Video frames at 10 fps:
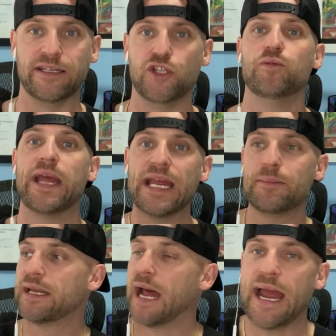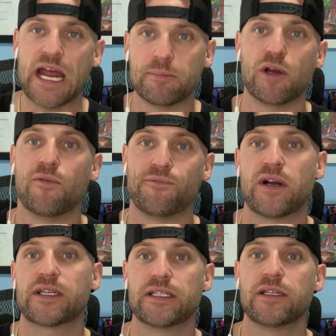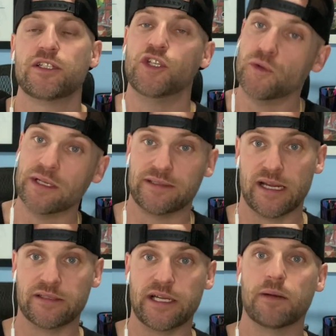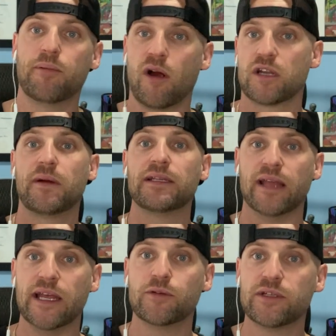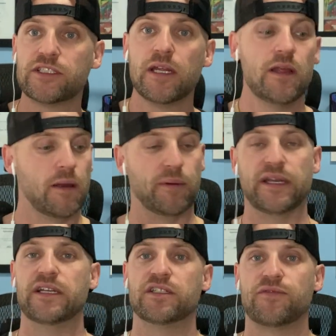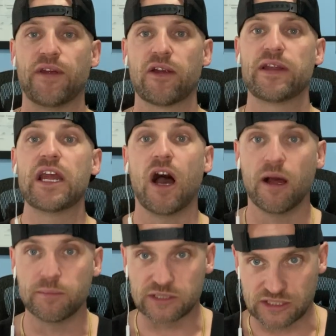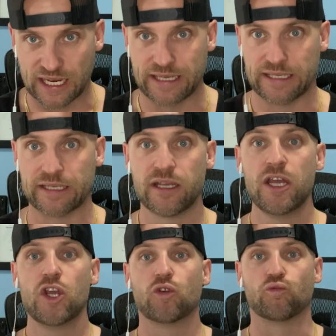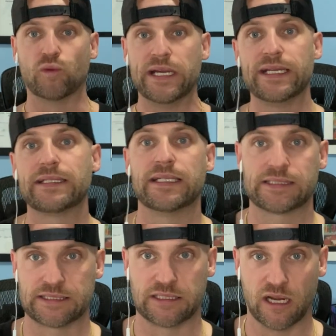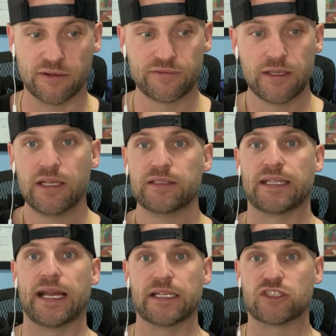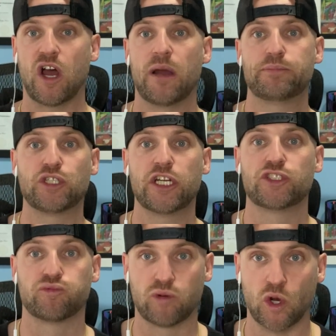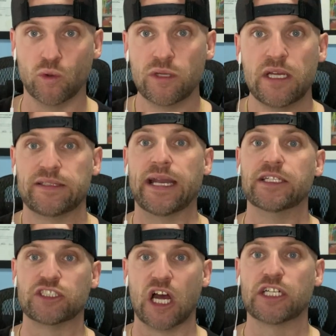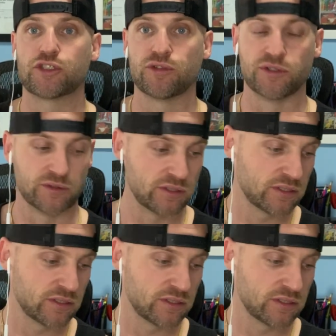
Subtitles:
You name it, I had my own fucking unit down there. And part of my language, but it is very upsetting reading this stuff that a top judge wrote that is not true.